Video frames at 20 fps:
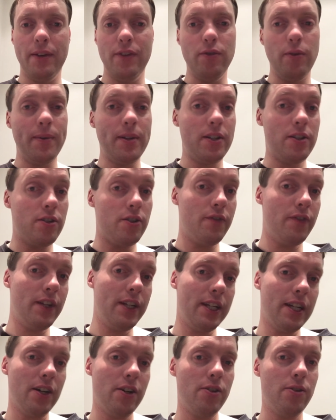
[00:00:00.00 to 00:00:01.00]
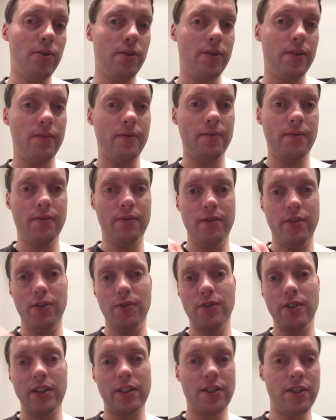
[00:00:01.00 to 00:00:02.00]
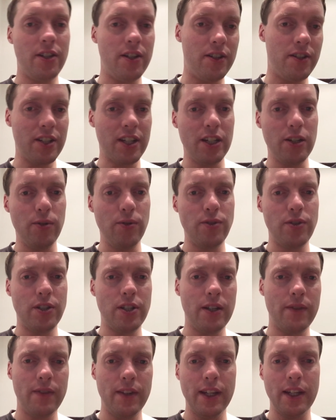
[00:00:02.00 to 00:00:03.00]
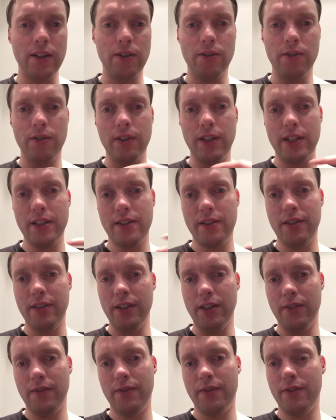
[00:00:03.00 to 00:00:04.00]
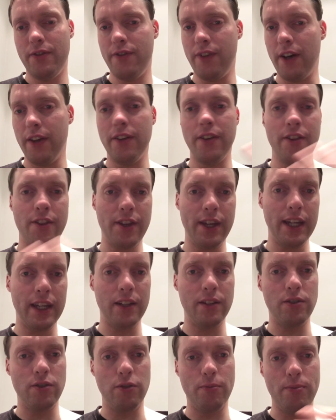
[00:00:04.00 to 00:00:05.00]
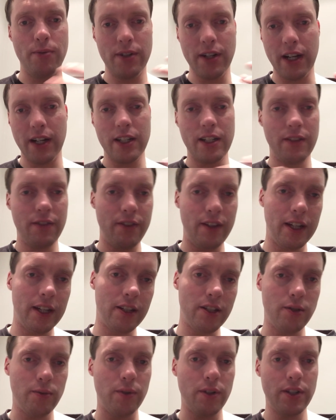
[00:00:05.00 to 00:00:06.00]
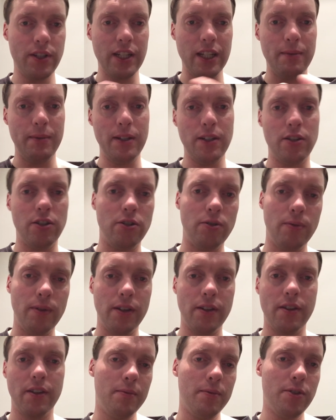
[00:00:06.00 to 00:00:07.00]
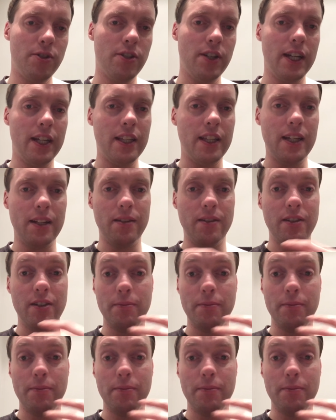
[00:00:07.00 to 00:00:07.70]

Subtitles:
If you want me to do a video on using certain skills or something, or there's fun things or productive things you want to see me do with the machine, then